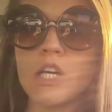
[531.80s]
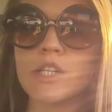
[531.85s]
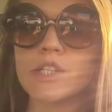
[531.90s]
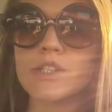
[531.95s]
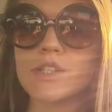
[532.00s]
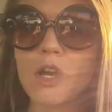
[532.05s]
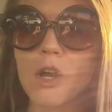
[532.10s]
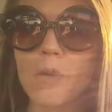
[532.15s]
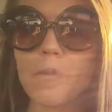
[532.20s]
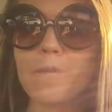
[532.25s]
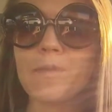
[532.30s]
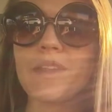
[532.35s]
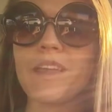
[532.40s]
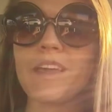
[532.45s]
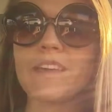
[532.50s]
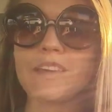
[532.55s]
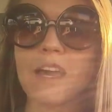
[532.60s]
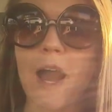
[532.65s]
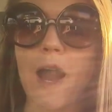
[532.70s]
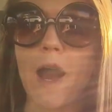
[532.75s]
So
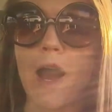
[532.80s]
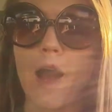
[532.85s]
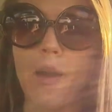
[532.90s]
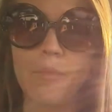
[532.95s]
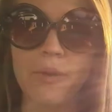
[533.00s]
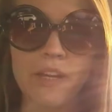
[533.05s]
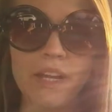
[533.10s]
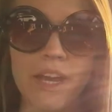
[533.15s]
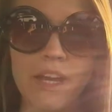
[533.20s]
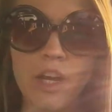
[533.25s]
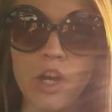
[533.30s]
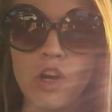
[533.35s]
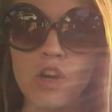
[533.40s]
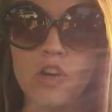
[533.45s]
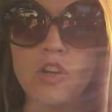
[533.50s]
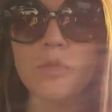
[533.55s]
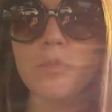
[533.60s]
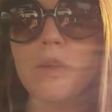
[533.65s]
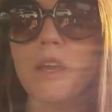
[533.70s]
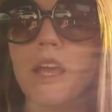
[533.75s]
yeah, I'm gonna head
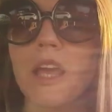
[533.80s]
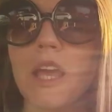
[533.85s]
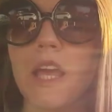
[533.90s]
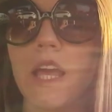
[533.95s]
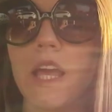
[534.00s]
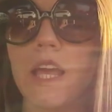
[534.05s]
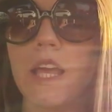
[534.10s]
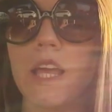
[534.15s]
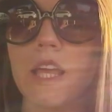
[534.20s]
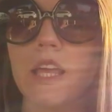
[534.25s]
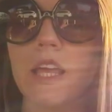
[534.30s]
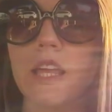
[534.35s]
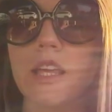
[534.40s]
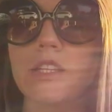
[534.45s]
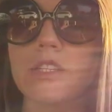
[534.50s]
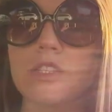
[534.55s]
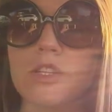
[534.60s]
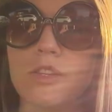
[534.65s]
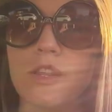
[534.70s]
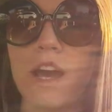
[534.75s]
home
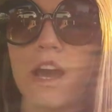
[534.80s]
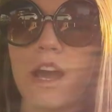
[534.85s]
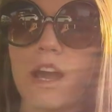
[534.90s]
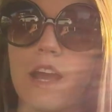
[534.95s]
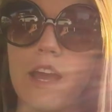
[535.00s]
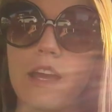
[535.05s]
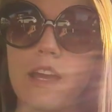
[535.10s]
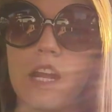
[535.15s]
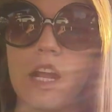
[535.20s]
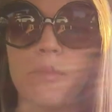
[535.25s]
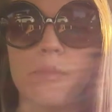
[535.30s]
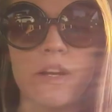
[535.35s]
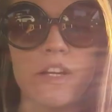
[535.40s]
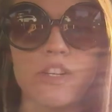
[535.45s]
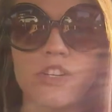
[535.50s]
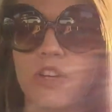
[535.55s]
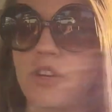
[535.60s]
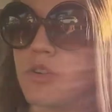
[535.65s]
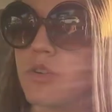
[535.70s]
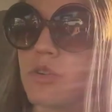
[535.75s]
and do that, and I might
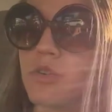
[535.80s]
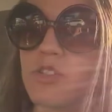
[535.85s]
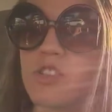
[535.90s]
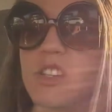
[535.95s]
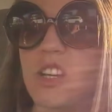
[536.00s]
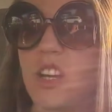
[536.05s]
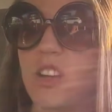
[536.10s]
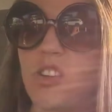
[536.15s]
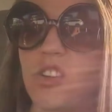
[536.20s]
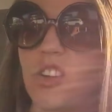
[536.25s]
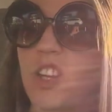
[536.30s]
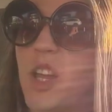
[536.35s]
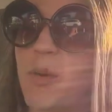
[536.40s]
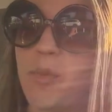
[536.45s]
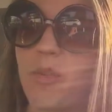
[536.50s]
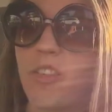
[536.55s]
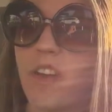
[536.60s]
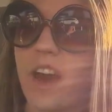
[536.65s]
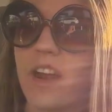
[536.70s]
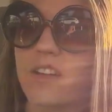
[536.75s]
show just like a little clip
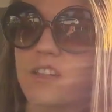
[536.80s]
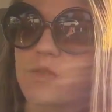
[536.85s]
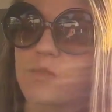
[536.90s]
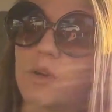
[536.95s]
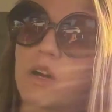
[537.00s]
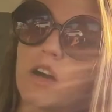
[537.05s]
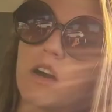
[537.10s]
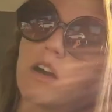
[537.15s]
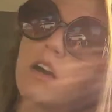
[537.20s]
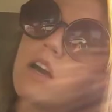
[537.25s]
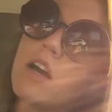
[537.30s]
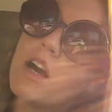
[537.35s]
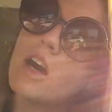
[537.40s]
of that as well.